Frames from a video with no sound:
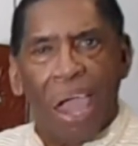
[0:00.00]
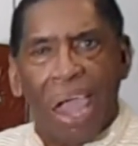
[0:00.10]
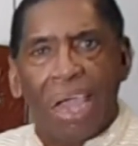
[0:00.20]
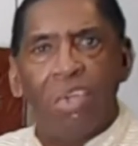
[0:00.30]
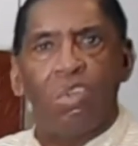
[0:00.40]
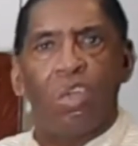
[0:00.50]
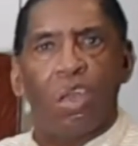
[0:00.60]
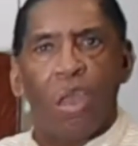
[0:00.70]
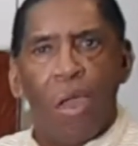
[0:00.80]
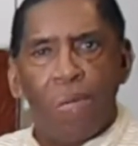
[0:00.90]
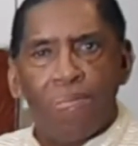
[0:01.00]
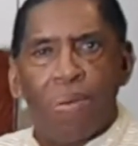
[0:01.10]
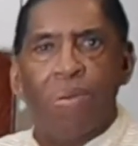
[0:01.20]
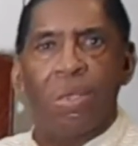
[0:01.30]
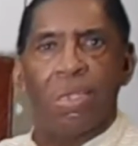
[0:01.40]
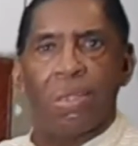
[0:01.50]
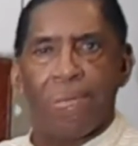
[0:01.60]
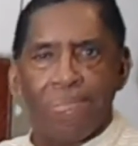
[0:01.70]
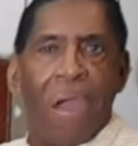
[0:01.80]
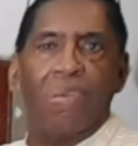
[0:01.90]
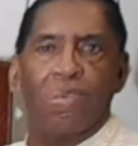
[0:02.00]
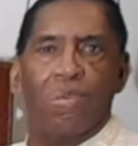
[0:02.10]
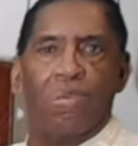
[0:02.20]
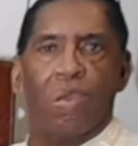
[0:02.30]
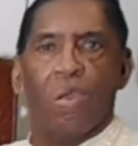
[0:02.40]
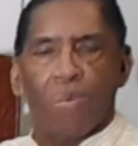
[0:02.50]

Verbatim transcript: Asian Buddhist masters.